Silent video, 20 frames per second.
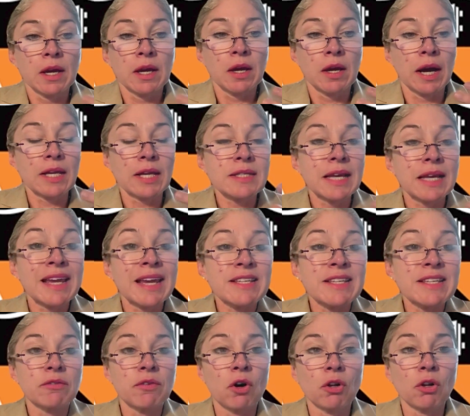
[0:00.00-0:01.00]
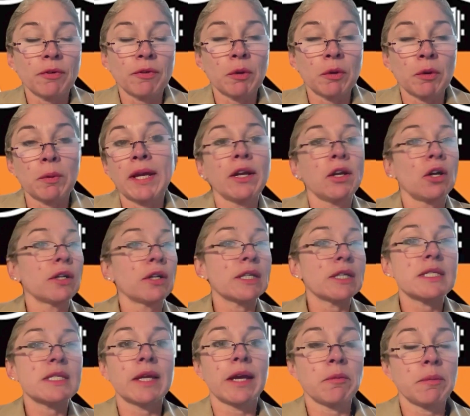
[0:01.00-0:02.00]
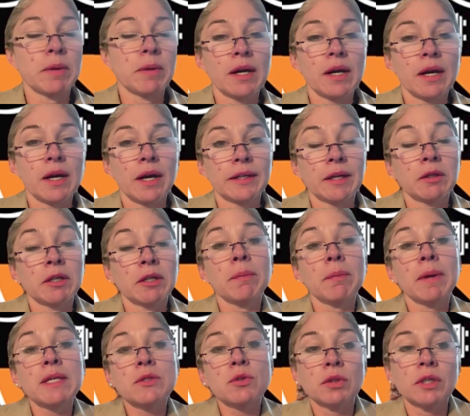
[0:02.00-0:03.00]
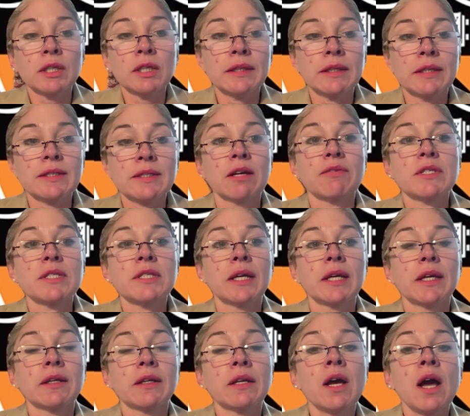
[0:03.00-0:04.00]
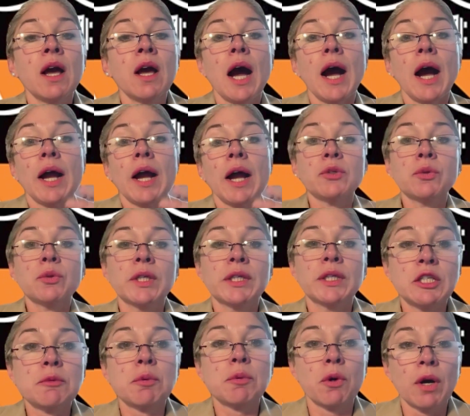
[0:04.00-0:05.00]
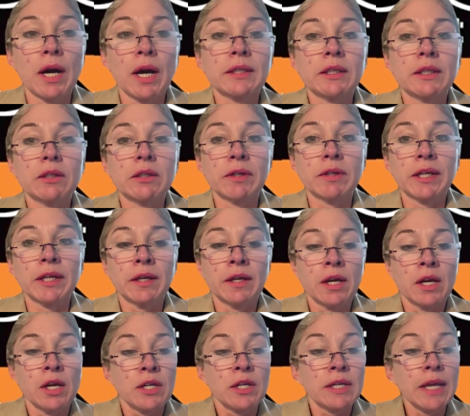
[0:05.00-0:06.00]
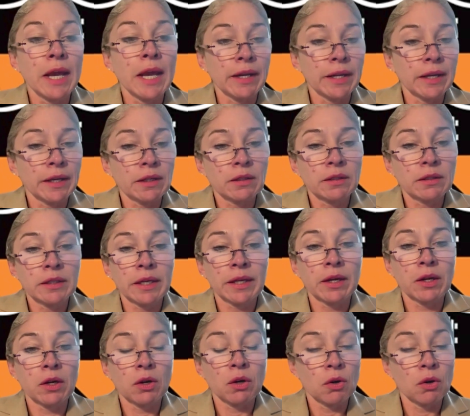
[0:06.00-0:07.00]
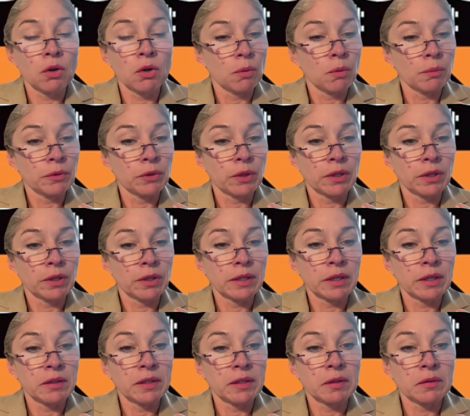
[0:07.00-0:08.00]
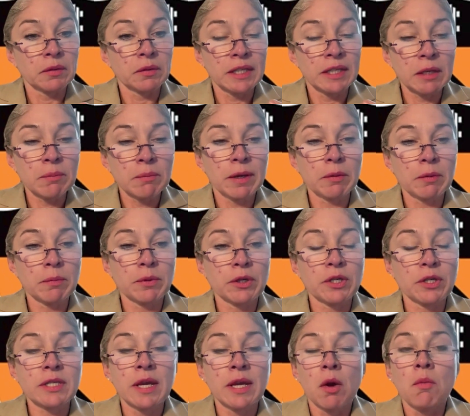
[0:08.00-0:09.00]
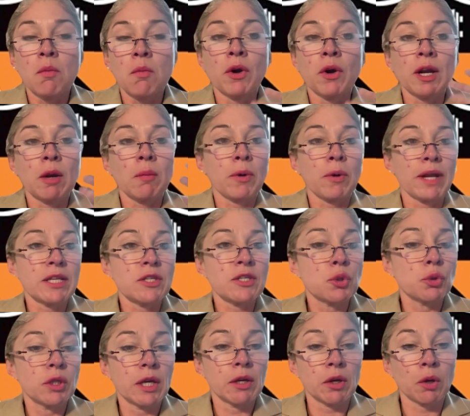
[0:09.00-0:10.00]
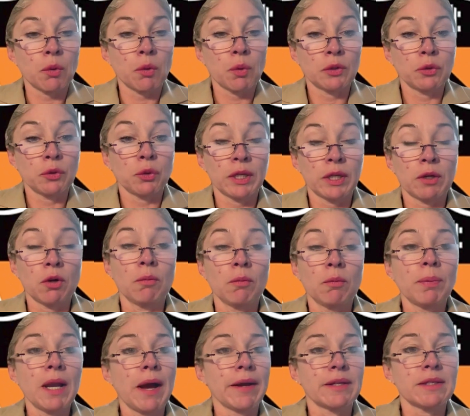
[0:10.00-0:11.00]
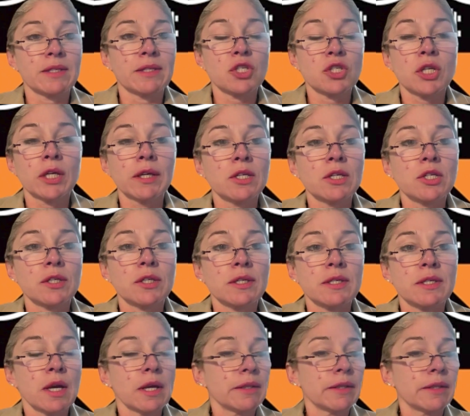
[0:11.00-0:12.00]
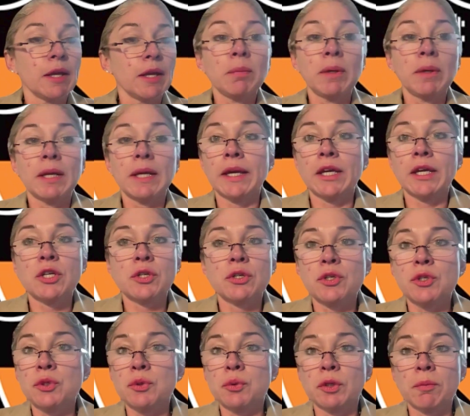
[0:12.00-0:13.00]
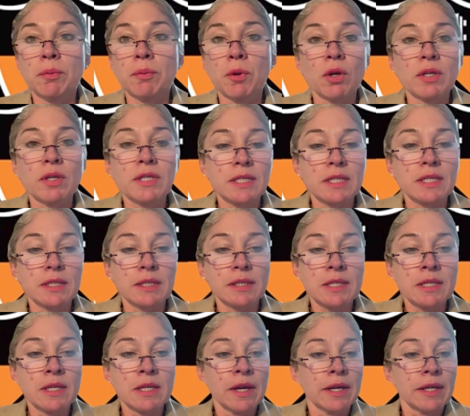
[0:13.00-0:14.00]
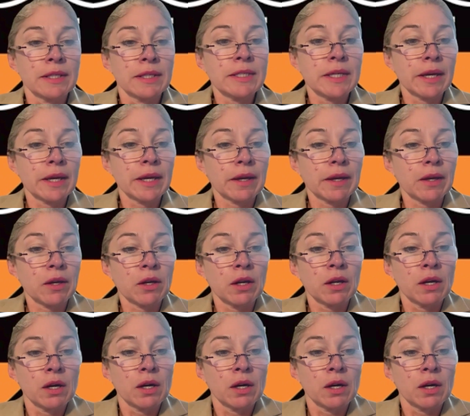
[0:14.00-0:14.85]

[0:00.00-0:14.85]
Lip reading: as is evolving. We cannot stay behind. And the best utilities have seen are doing this proactively, getting the team members more abreast to the regulatory compliance changes, the implications to the processes, the